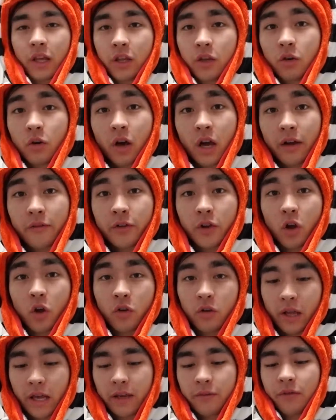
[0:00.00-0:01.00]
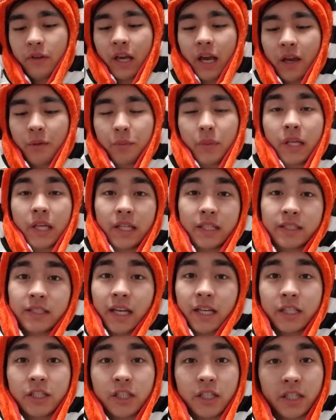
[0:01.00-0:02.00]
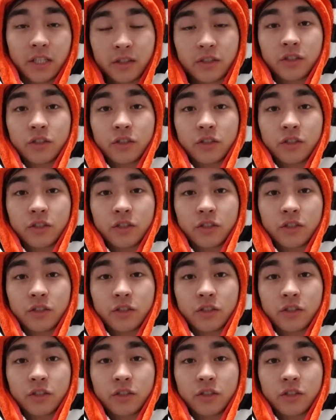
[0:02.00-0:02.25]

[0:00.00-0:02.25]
you'll have your own like VIP section in the